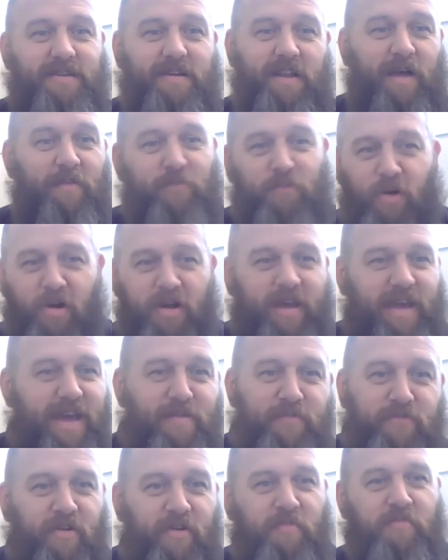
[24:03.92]
glam rock
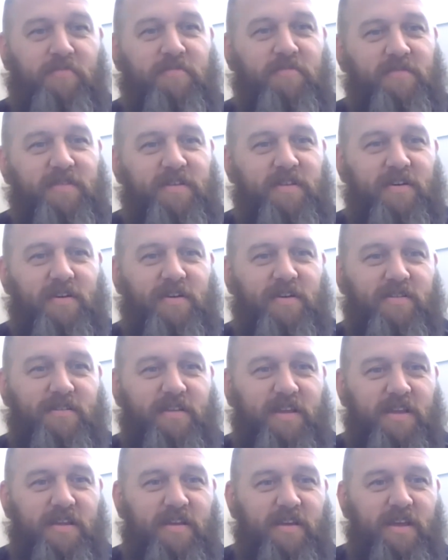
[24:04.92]
came from. He was like
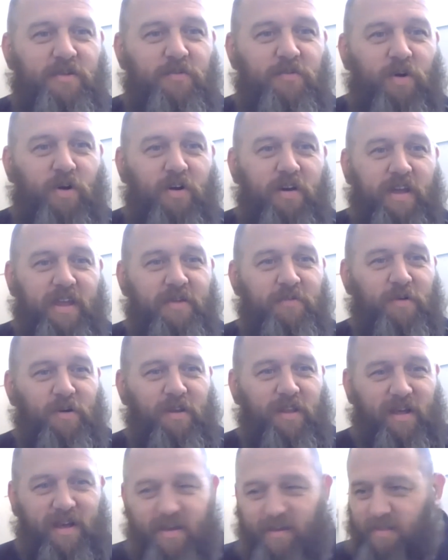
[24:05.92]

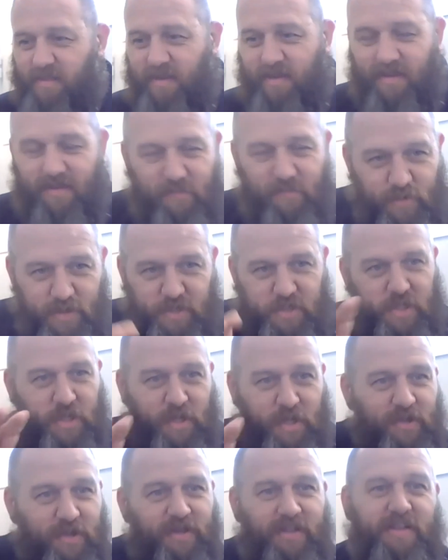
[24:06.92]
the
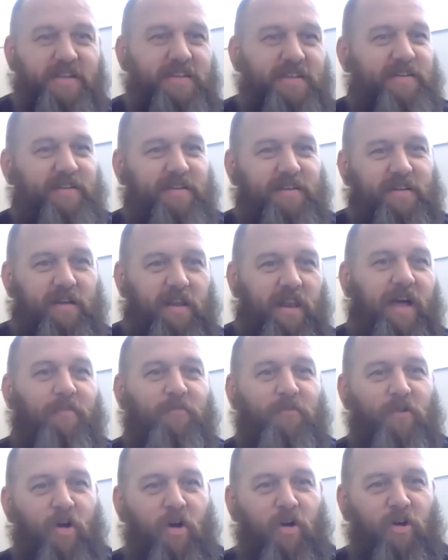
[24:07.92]
original
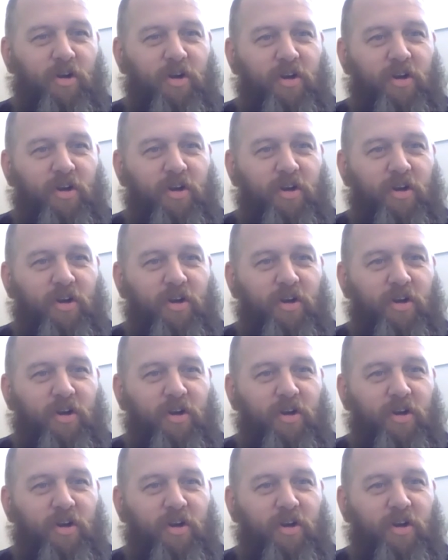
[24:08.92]
glam rock.